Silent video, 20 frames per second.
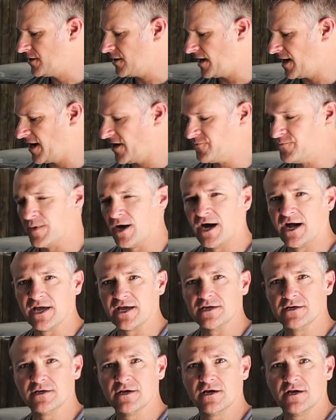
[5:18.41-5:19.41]
I have
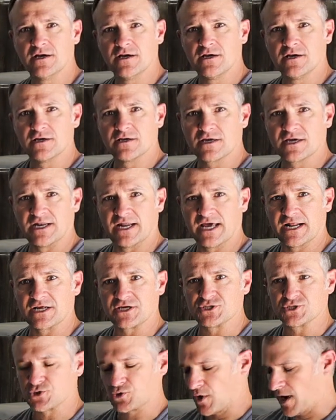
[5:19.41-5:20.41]
my
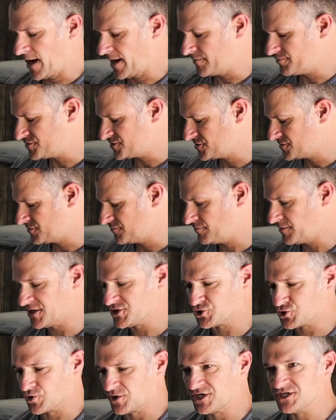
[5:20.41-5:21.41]
kinetic straps, my
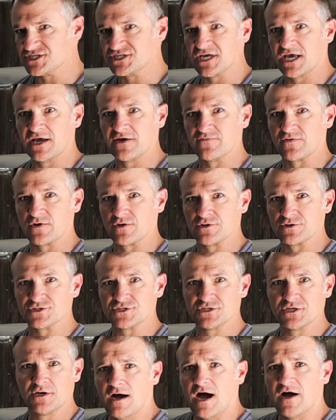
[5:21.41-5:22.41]
tree
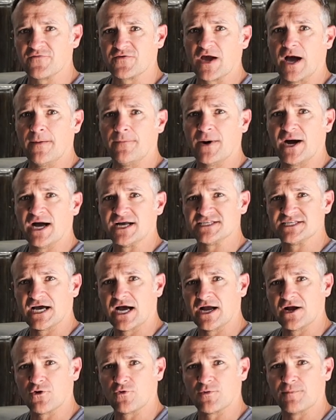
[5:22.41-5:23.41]
savers, I've got my
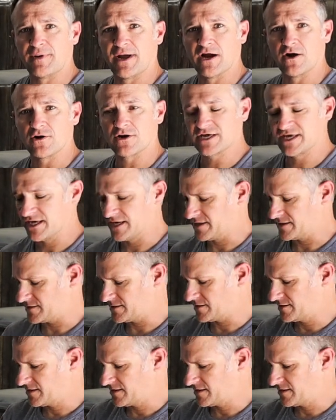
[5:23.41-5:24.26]
tire repair kit,